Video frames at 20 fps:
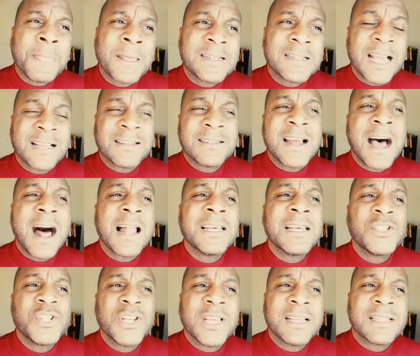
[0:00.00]

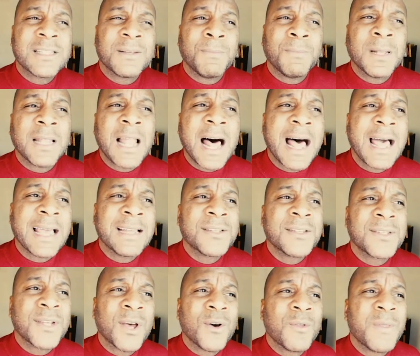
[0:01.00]
technology is applied
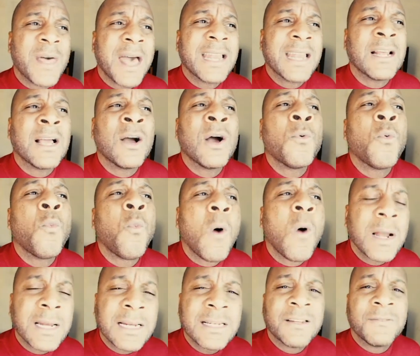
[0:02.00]
so that
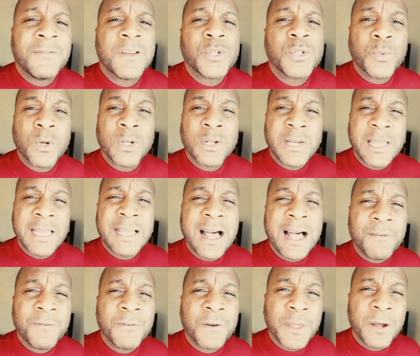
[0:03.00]
one individual looking
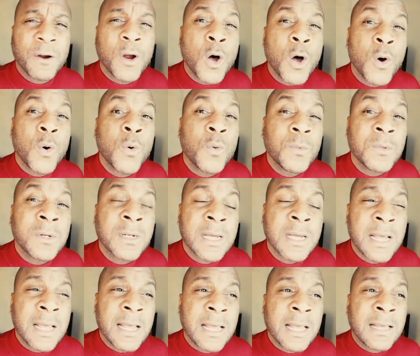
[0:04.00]
out for their own
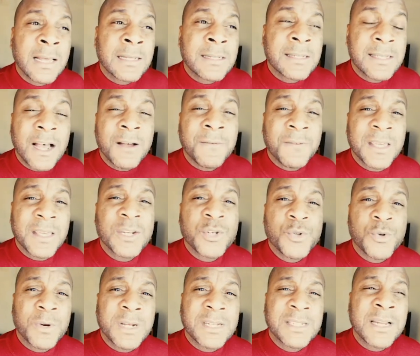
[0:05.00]

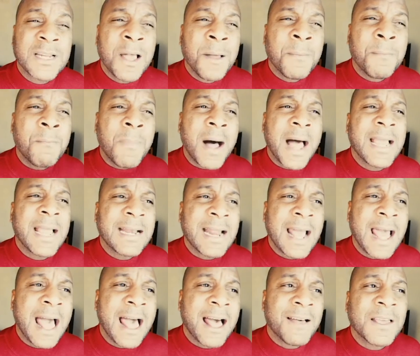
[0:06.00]
self-interest might
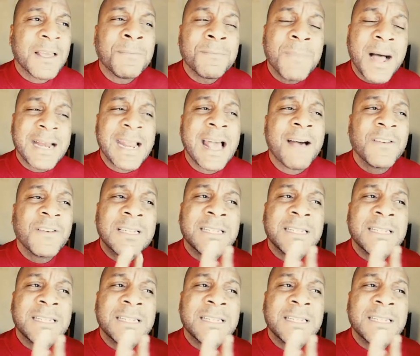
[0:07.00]
have a